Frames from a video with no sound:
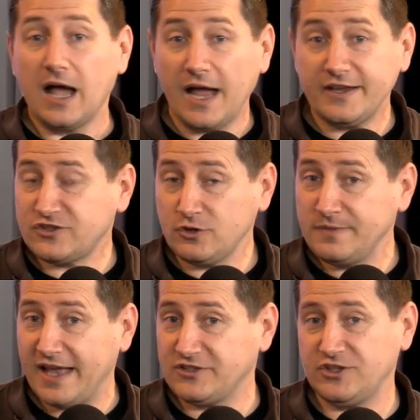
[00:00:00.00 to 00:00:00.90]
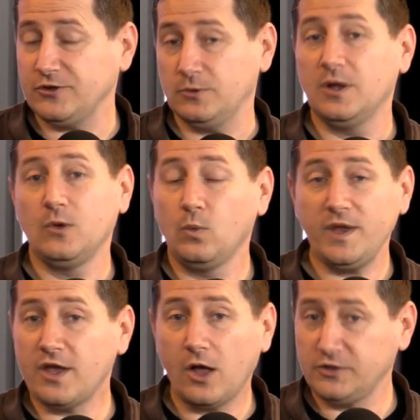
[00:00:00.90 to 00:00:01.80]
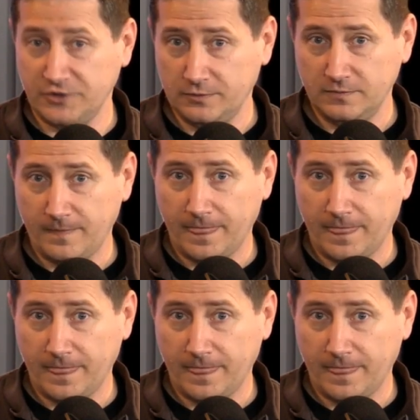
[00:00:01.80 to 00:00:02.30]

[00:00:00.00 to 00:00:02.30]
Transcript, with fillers: I assume that too. We all do.